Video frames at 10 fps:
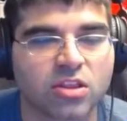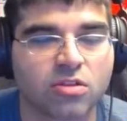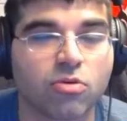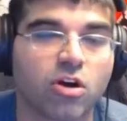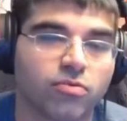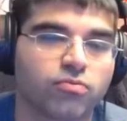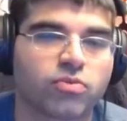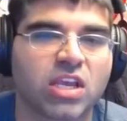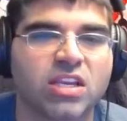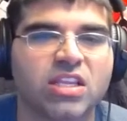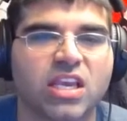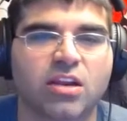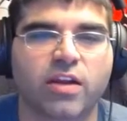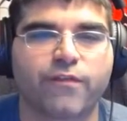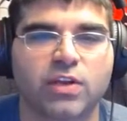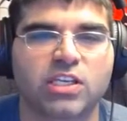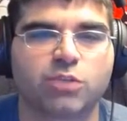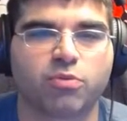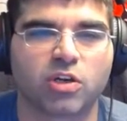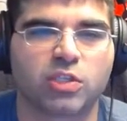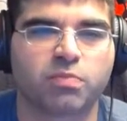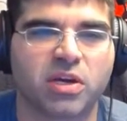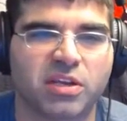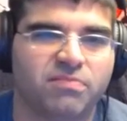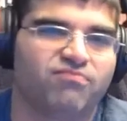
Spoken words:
well, they need the internet for esports, but